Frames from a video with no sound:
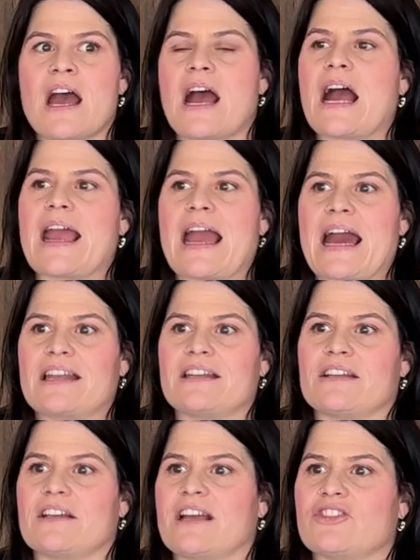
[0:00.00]

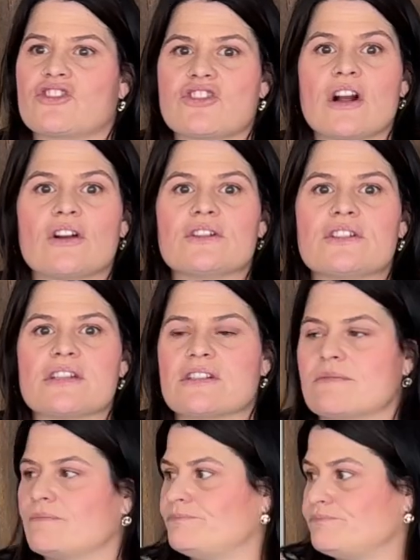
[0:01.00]
I struggled to
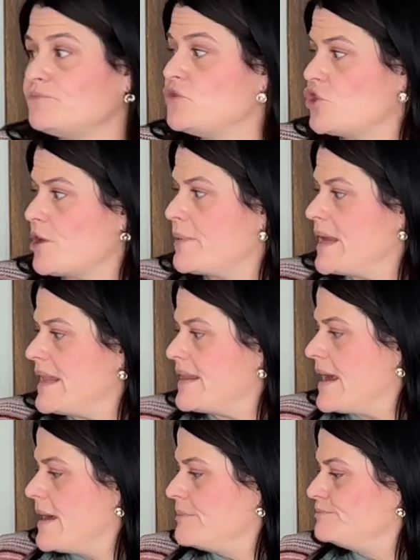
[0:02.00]
germinate
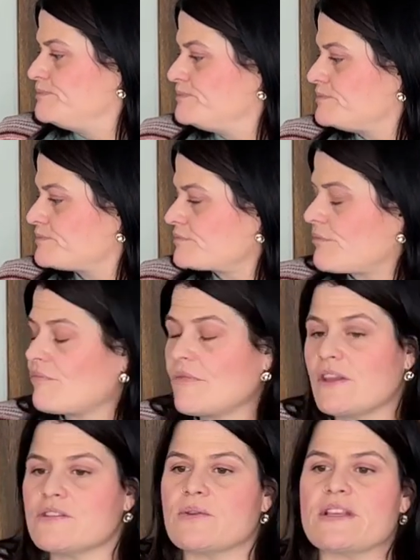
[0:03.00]
them.
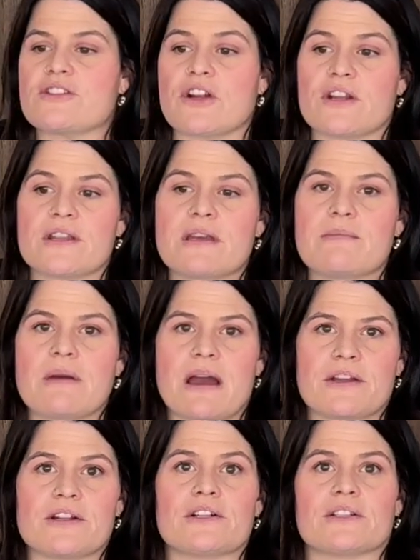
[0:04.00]
So I started them
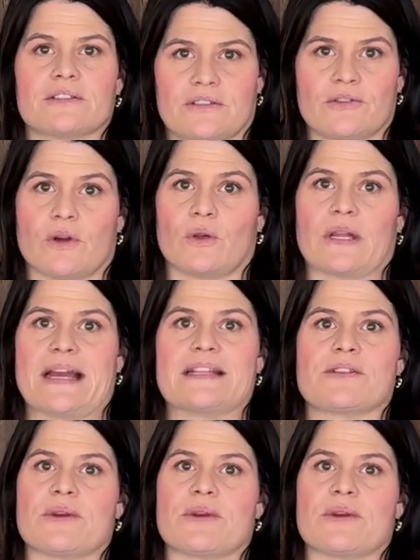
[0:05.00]
under grow lights.